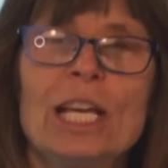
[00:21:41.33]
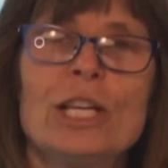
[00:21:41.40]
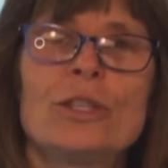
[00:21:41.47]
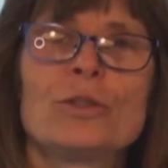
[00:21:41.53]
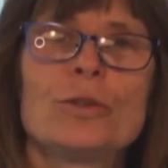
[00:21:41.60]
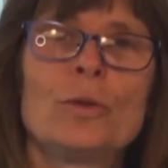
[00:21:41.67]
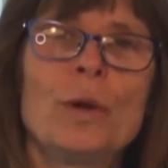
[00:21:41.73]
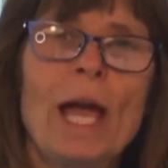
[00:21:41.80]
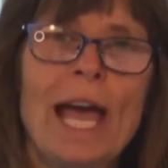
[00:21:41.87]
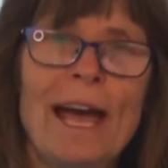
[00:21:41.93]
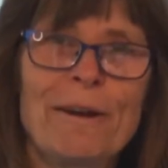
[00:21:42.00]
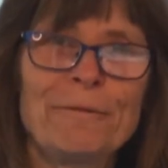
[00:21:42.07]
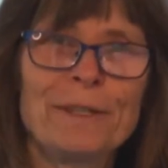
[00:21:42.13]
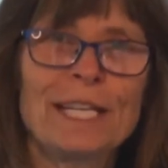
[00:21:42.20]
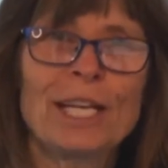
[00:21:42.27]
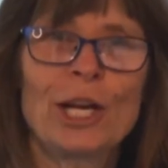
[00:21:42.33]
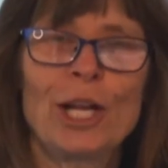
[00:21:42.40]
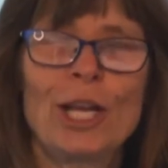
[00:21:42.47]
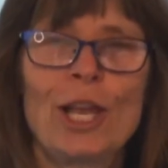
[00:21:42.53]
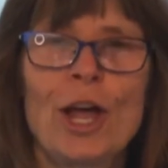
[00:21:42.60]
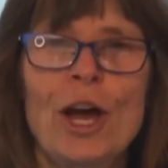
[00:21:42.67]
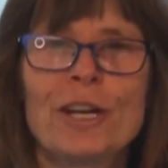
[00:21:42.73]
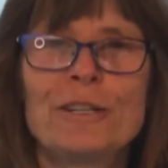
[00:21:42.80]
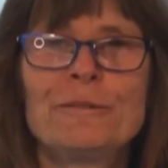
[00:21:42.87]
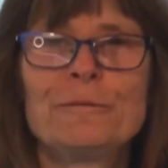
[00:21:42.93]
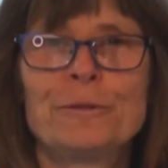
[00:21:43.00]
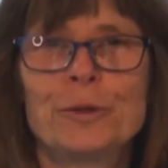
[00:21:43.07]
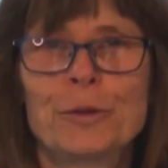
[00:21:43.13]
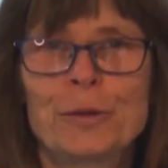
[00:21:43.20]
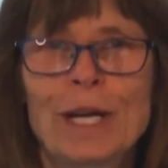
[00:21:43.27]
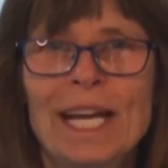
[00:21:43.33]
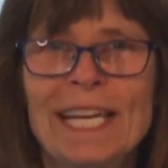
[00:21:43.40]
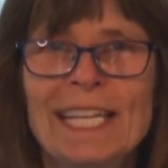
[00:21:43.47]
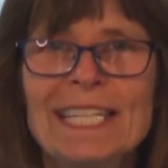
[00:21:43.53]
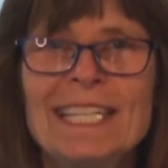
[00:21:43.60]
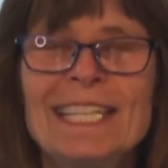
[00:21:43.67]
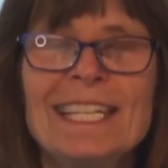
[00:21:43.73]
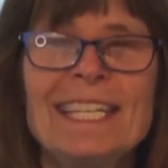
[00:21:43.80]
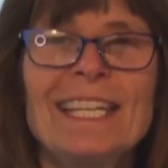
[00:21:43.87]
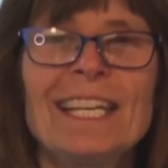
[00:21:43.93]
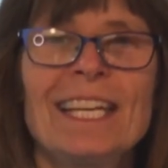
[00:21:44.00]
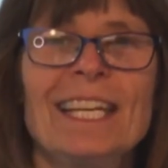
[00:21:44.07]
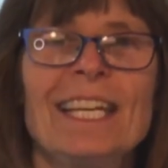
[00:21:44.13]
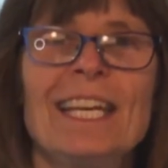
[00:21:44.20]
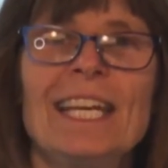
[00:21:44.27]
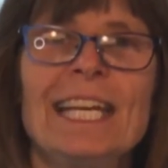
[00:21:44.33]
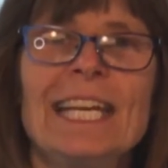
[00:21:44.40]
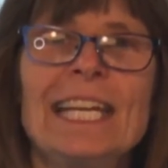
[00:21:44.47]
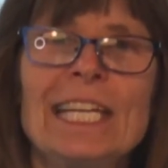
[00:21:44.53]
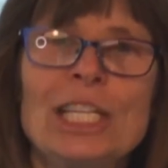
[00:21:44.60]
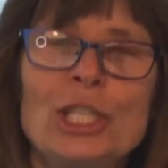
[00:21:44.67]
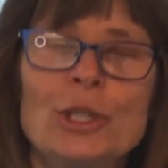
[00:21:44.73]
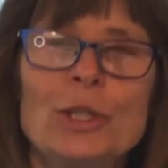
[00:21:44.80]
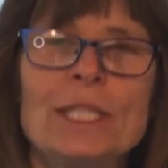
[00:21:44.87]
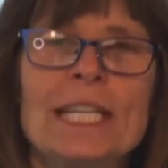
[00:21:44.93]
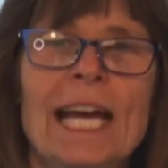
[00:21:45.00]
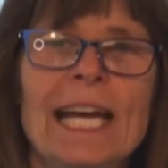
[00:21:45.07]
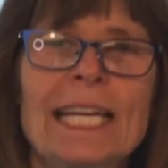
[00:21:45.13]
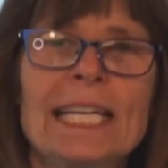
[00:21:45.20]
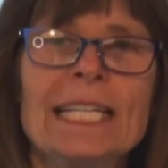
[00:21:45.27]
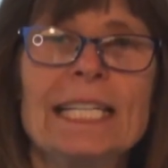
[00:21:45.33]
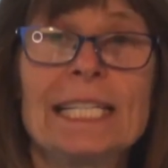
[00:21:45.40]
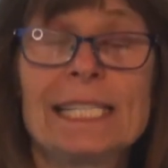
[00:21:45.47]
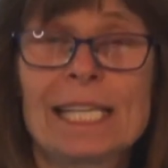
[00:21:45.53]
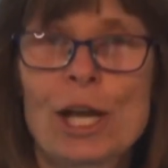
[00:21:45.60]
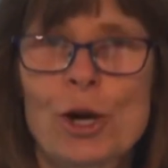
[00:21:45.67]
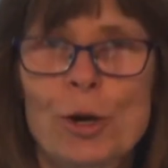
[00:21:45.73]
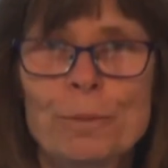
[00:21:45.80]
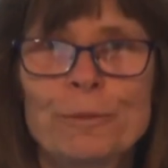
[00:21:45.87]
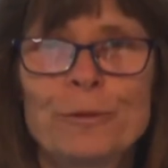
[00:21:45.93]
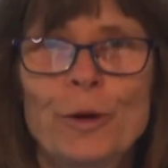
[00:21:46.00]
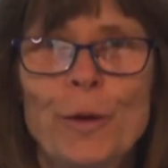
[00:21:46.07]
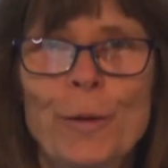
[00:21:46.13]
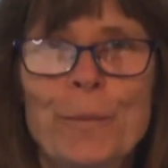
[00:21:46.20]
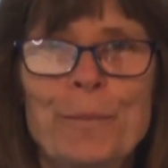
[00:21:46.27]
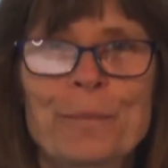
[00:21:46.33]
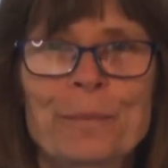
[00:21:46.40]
So having a lot of variety in your diet is helpful.